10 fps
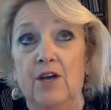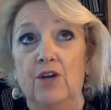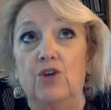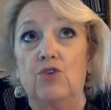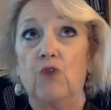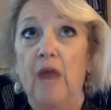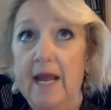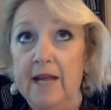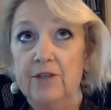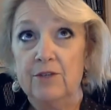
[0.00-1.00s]

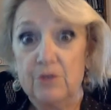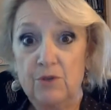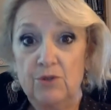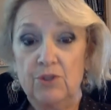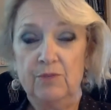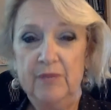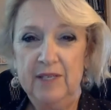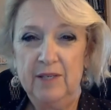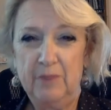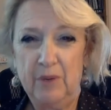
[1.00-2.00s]
create your social
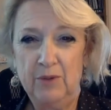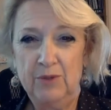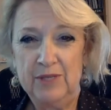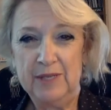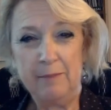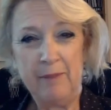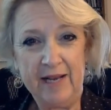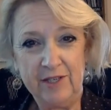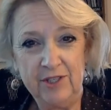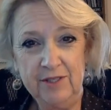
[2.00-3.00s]
media posts in
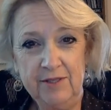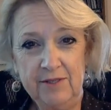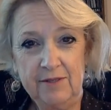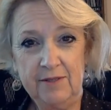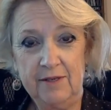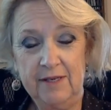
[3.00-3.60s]
batches,